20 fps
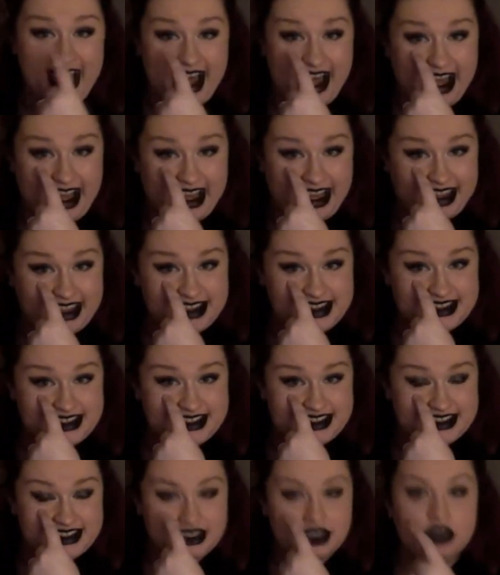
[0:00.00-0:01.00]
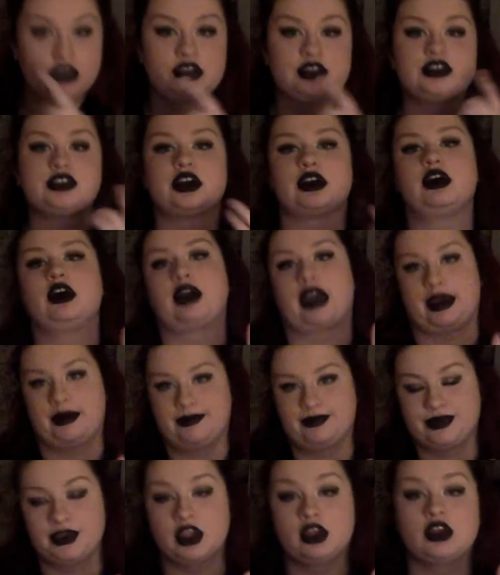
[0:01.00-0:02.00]
eyes. So, okay.
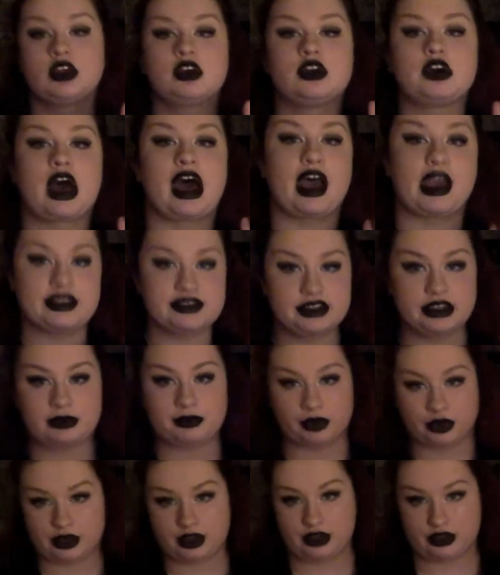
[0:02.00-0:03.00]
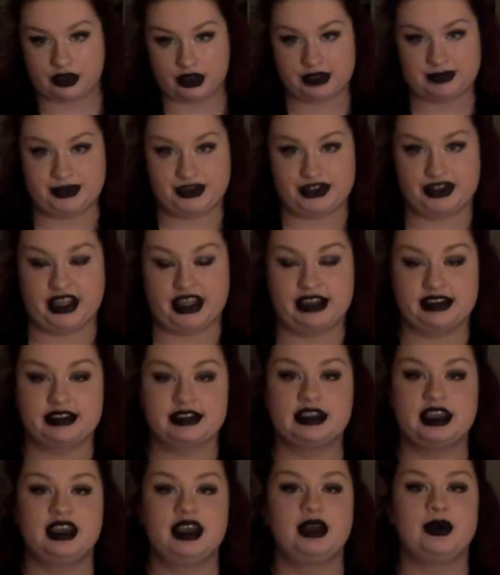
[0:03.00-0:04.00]
Eyes like broken Christmas lights.
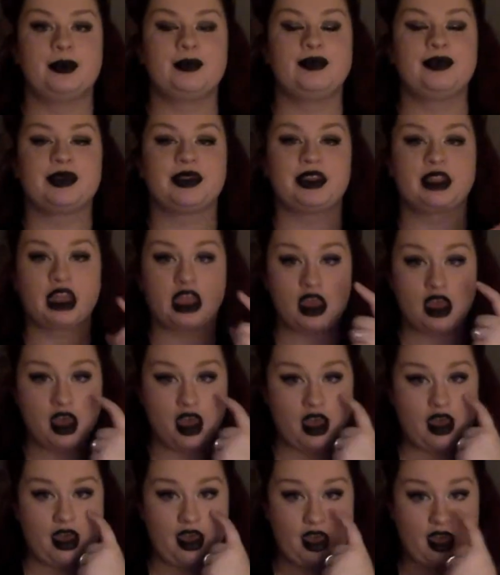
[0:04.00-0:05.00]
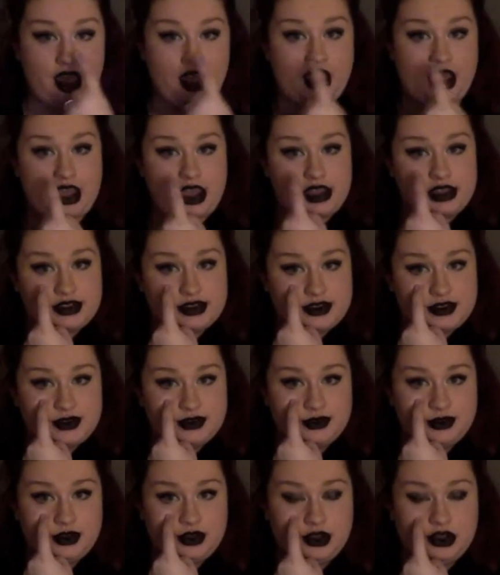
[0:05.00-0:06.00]
Eyes.
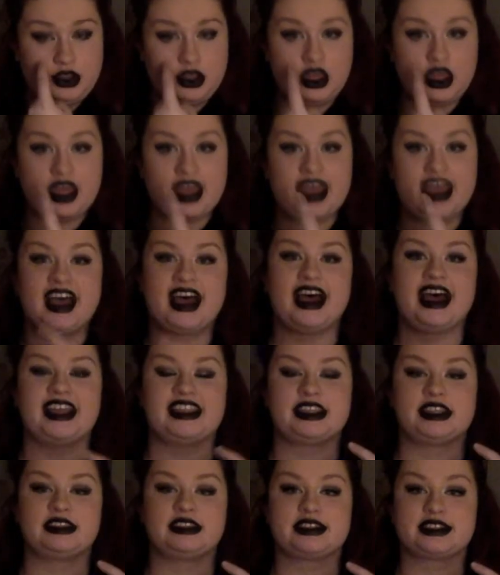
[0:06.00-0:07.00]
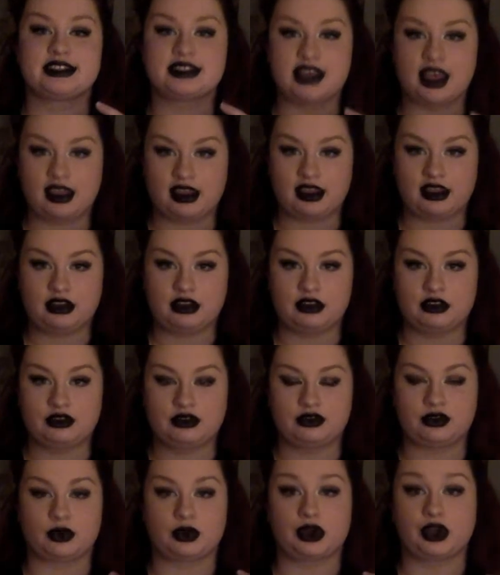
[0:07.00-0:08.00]
And then the sign
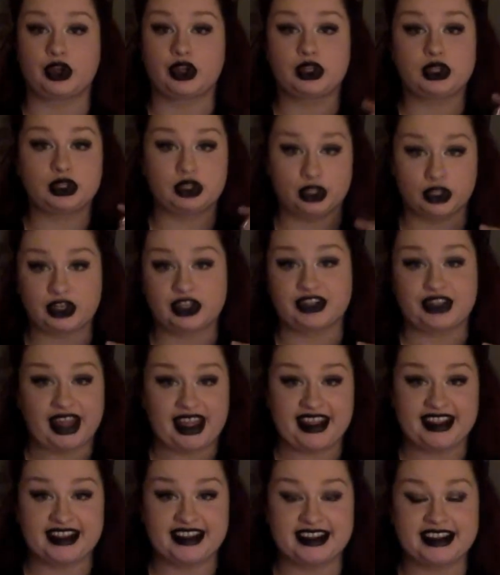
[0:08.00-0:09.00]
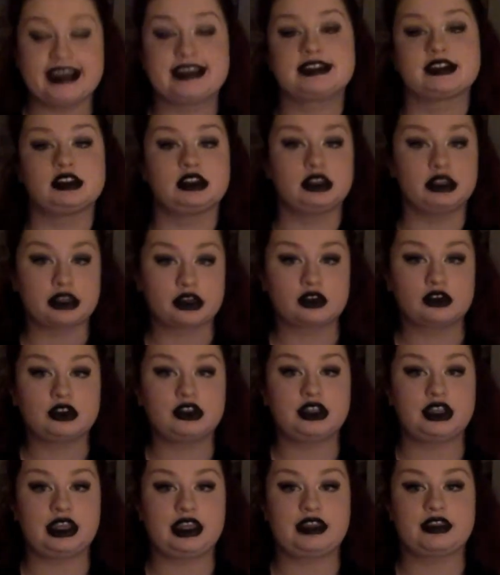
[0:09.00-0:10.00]
for look like is
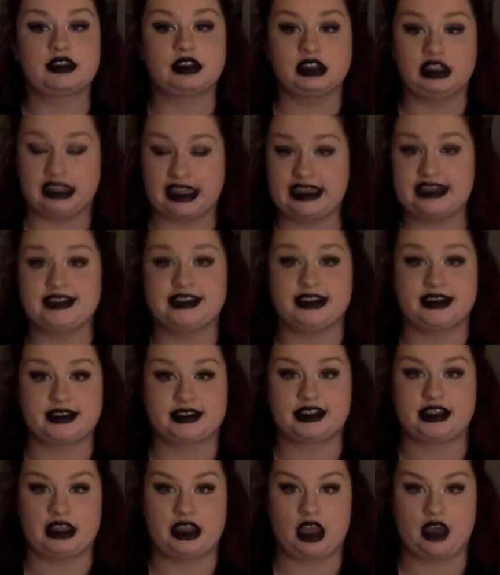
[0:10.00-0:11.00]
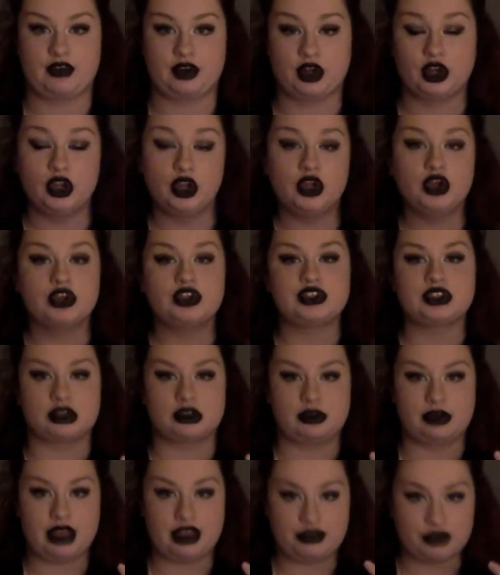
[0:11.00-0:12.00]
literally the laziest thing ever.
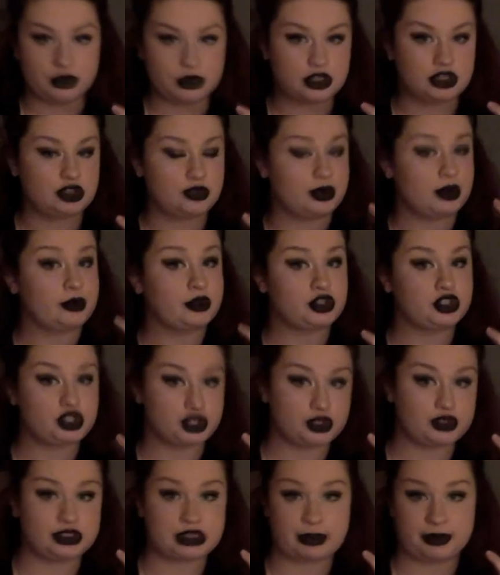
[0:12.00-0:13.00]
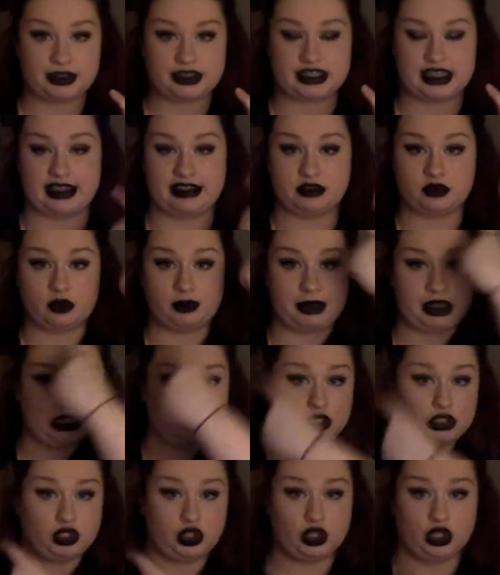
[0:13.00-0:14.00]
So if you were to do it with two separate signs, it would be
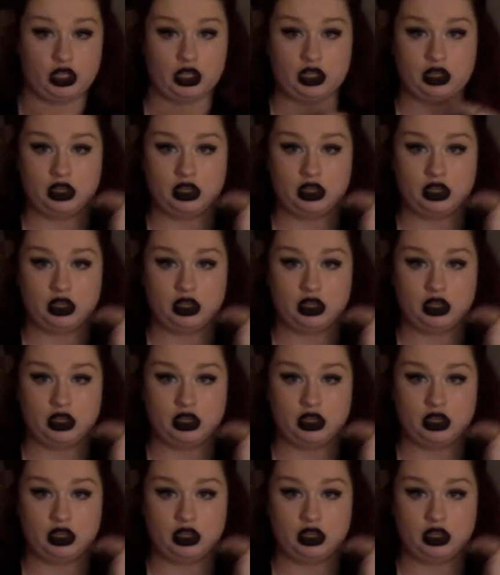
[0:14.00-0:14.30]
look